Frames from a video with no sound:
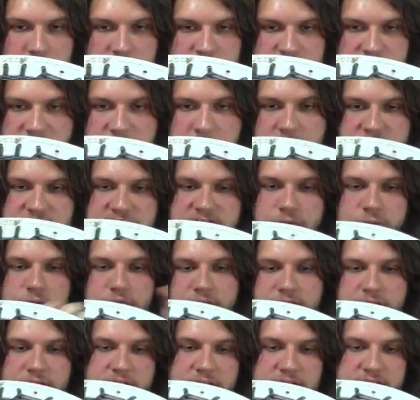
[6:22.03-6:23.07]
So that makes it
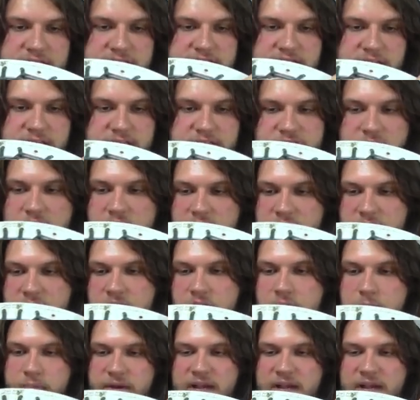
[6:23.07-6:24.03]
really nice and tight,